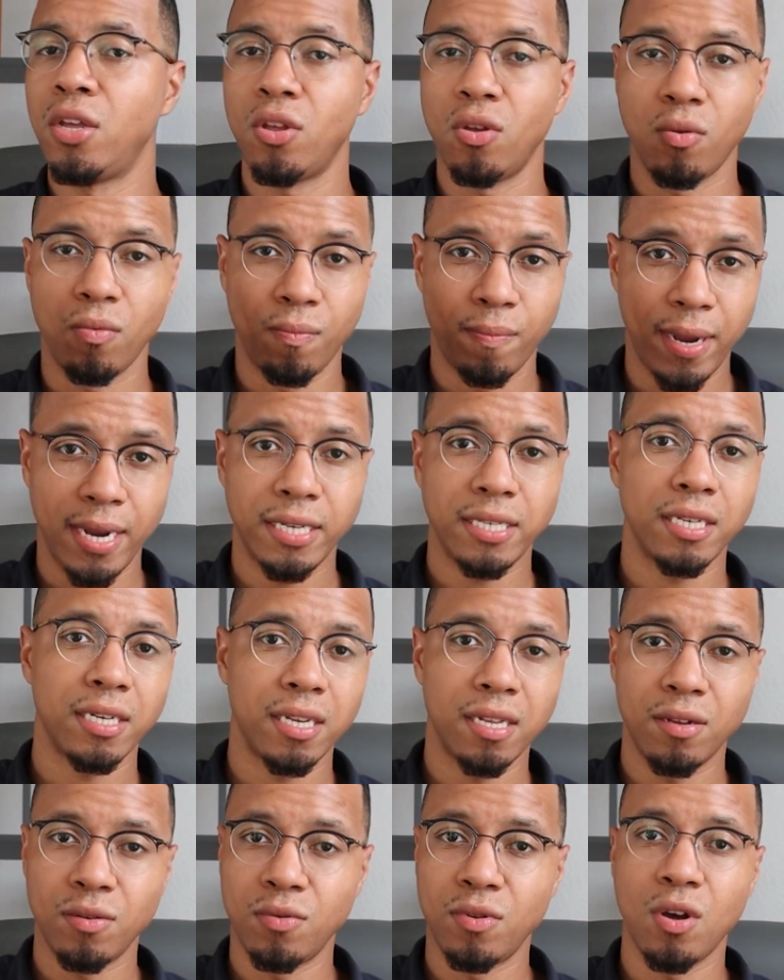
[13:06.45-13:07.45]
You
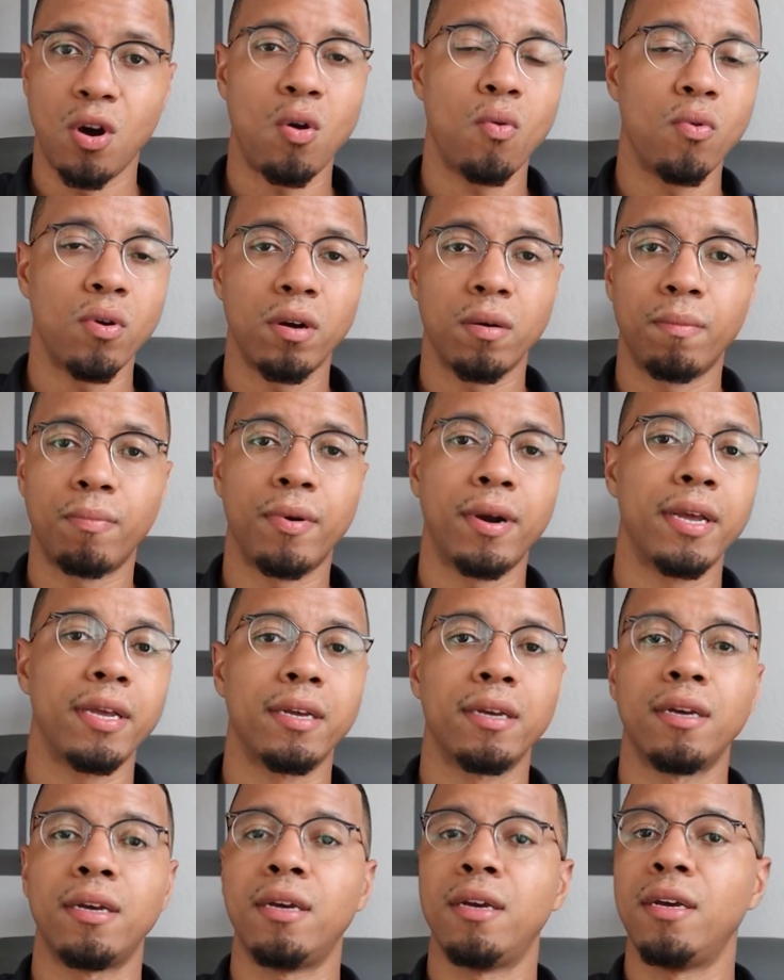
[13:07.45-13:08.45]
basically don't want to
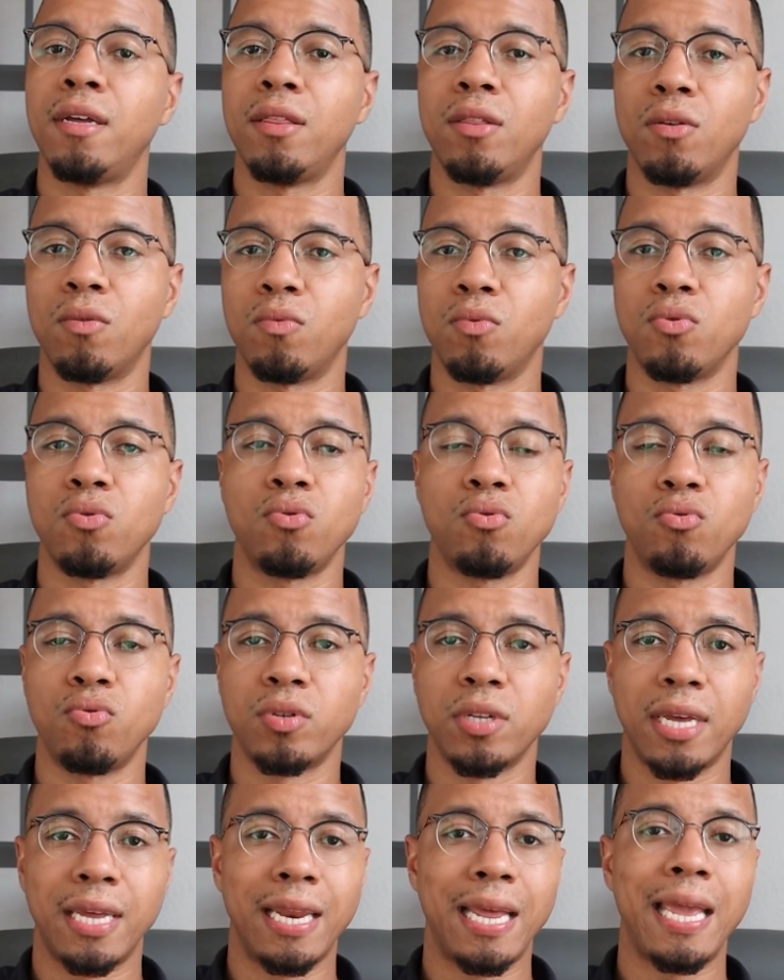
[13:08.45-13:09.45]
break the
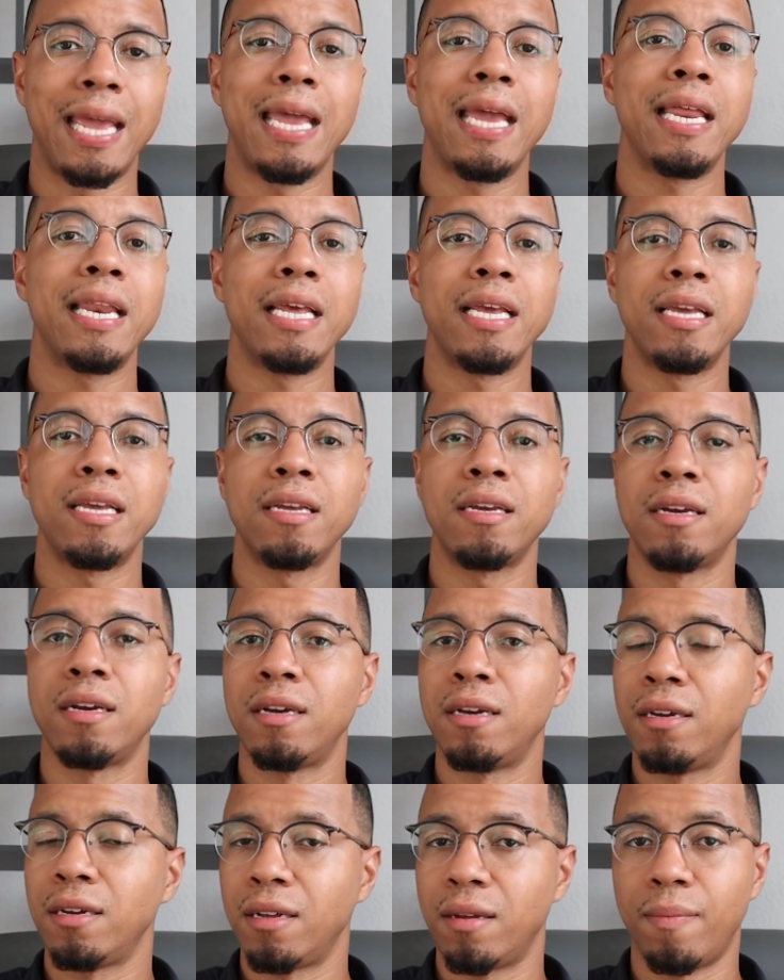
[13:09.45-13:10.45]
rules in any
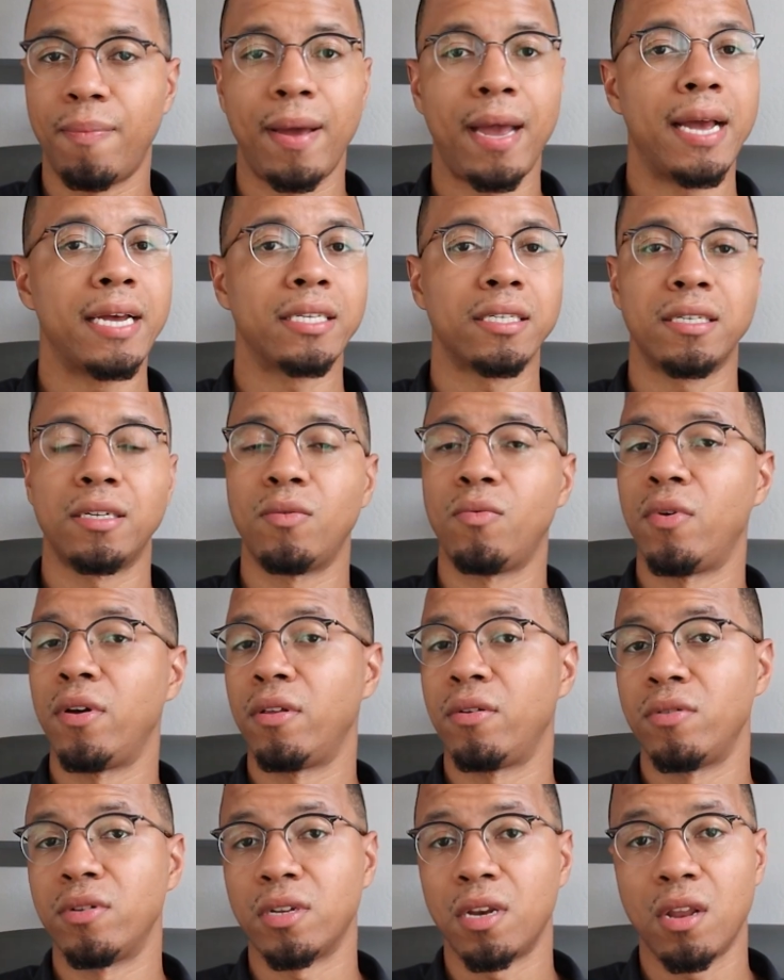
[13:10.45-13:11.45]
capacity,
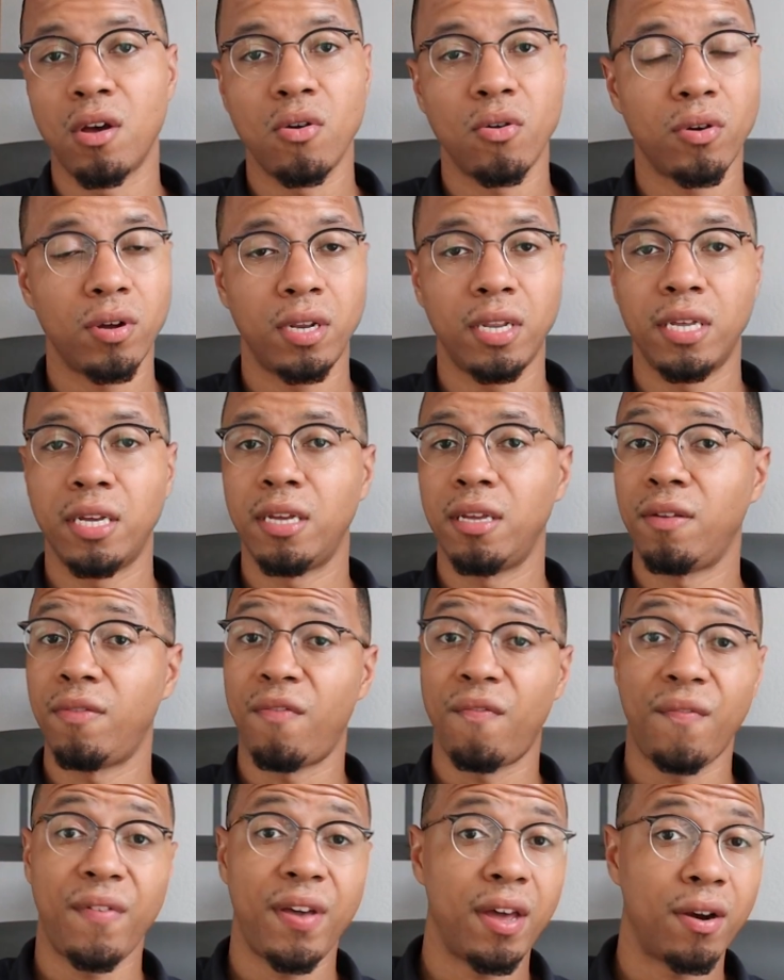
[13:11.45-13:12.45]
whether it's locally,
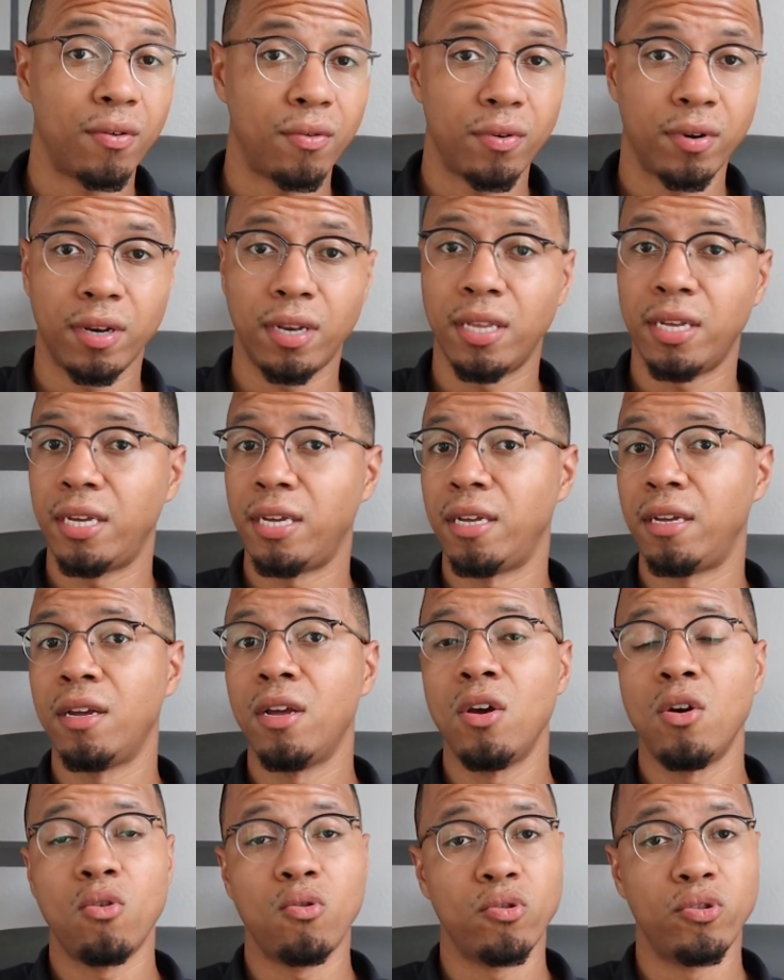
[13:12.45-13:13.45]
federally,
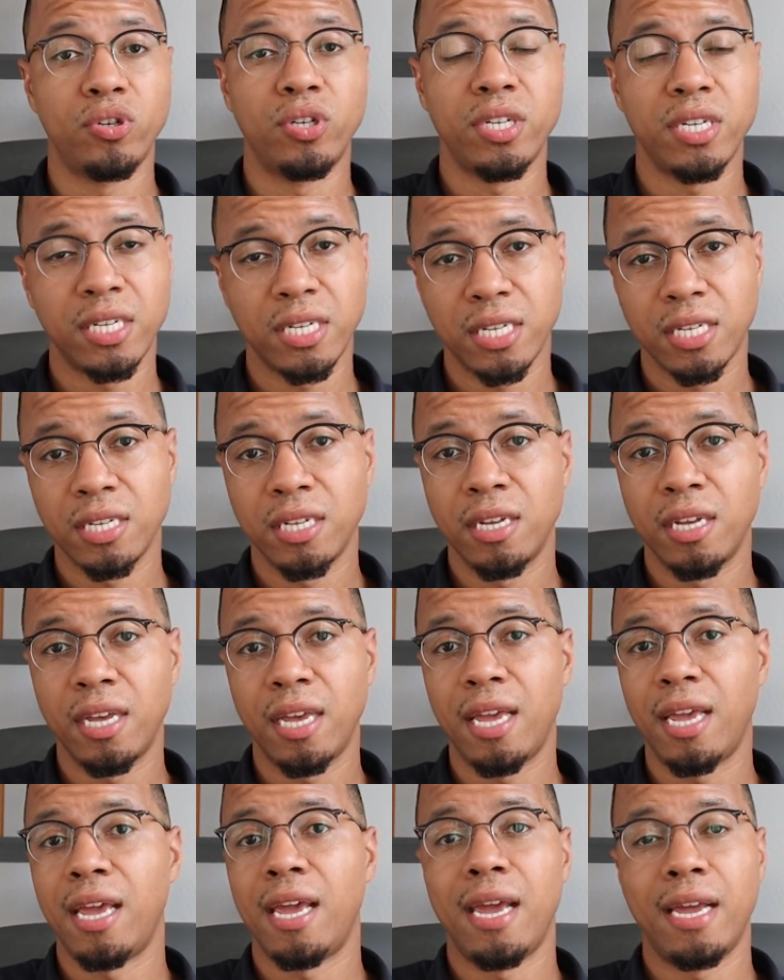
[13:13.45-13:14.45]
or just
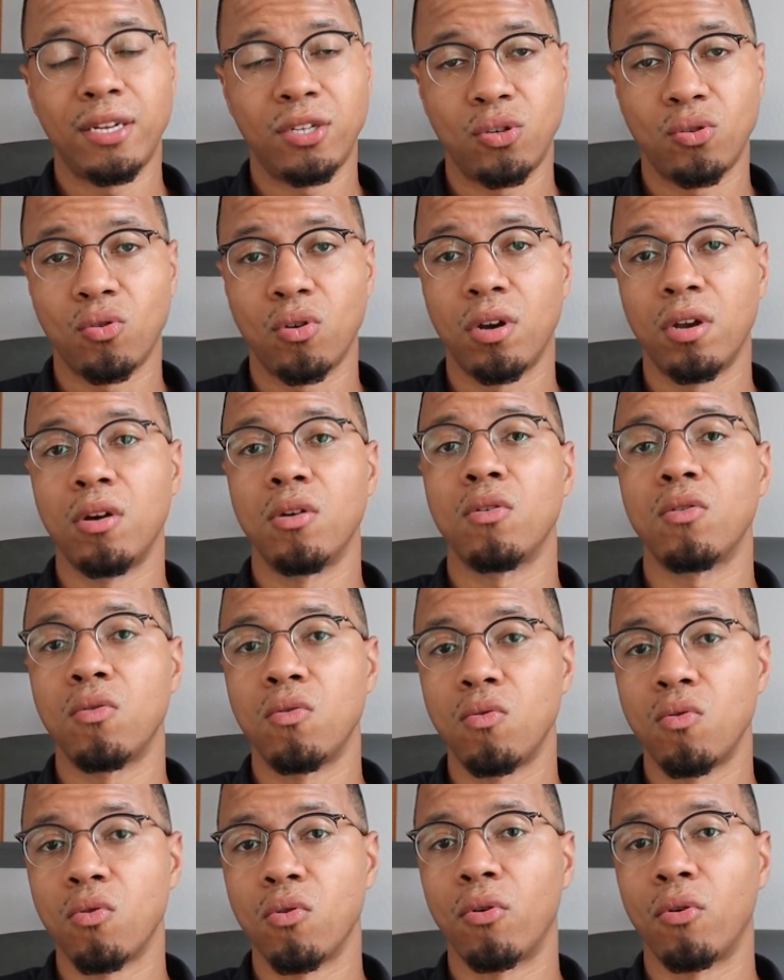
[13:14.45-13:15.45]
at your local